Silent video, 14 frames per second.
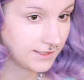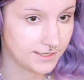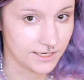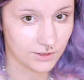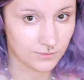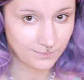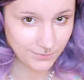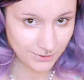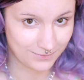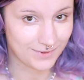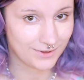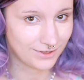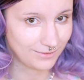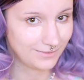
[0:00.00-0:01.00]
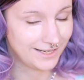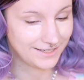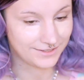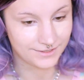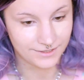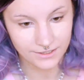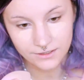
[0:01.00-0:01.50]
damp beauty
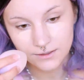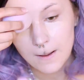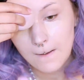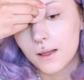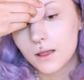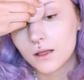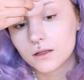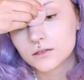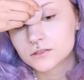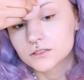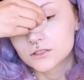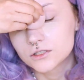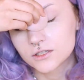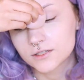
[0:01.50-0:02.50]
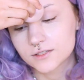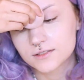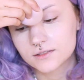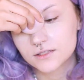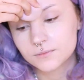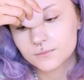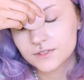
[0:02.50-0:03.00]
blender and
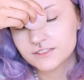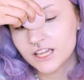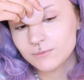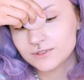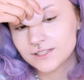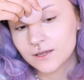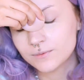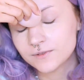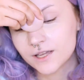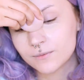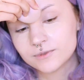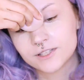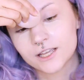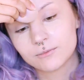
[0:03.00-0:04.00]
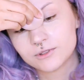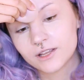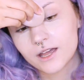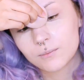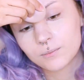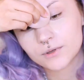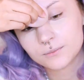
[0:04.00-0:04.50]
just tap, tap, tap, tap,
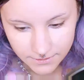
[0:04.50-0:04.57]
tap.